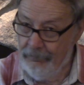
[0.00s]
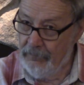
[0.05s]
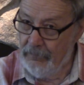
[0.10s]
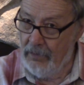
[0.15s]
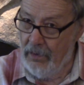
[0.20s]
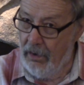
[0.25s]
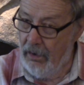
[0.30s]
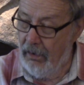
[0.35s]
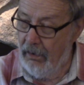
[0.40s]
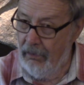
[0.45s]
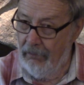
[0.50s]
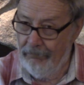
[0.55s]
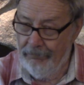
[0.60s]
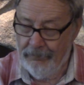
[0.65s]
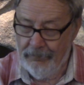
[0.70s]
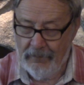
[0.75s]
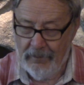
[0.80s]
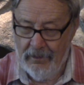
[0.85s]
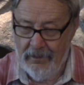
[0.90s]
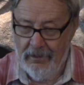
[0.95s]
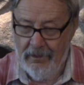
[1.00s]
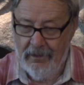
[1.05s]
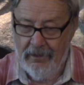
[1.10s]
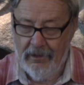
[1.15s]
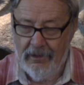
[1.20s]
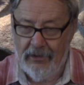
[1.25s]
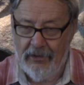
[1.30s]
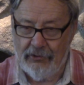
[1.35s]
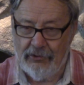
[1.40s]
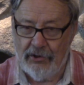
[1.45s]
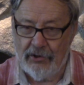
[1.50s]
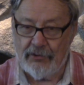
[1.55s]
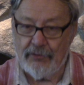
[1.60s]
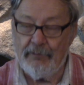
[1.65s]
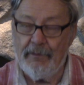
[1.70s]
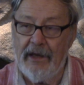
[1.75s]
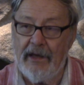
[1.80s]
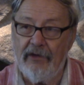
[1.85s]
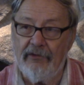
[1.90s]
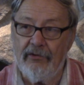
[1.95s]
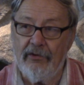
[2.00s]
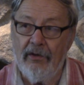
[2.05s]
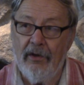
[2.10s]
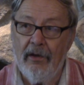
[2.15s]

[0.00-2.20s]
No. It just makes